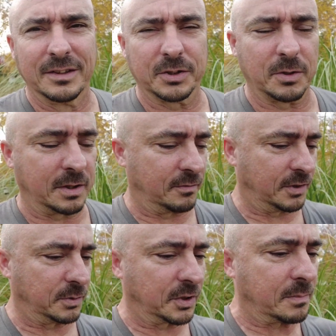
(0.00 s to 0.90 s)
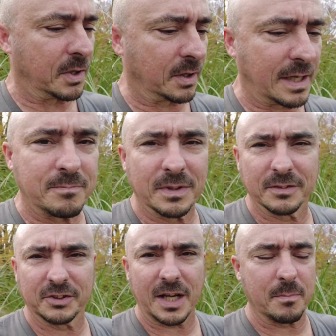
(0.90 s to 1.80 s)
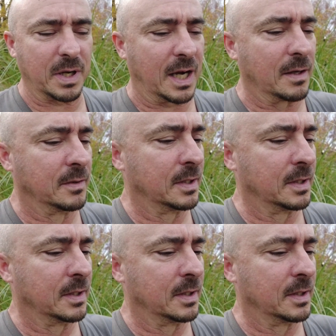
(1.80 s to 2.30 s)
It's all confusing. All right, stand by.